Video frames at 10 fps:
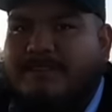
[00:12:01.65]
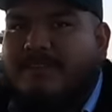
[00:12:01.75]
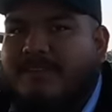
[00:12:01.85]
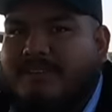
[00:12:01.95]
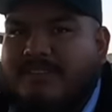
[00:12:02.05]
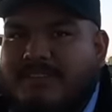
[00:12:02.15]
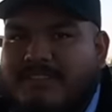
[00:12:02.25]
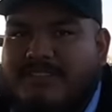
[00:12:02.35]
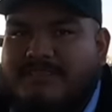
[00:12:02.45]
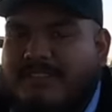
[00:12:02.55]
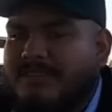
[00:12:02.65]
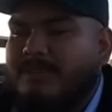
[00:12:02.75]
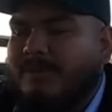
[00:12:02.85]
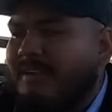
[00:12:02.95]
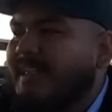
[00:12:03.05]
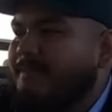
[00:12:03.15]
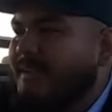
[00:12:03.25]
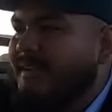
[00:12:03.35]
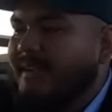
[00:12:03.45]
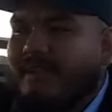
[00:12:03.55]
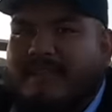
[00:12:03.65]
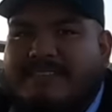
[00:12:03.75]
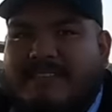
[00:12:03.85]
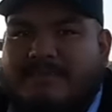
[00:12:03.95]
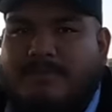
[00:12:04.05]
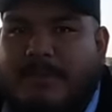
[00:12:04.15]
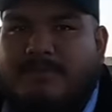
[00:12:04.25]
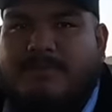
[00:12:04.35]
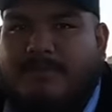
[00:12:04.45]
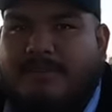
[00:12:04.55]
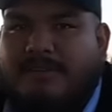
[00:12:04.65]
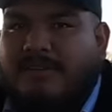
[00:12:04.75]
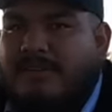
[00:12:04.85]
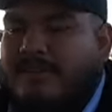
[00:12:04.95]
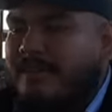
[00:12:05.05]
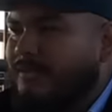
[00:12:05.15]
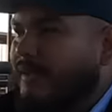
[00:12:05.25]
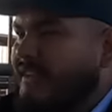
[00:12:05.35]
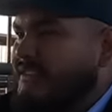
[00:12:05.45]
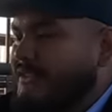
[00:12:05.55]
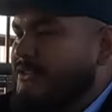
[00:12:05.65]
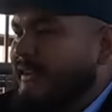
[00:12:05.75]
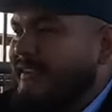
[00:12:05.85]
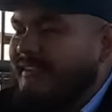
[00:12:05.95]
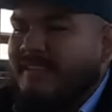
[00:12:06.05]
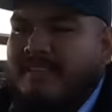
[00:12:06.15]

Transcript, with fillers: of the milk just because we want to keep it uh, safe as possible for, for us to drink.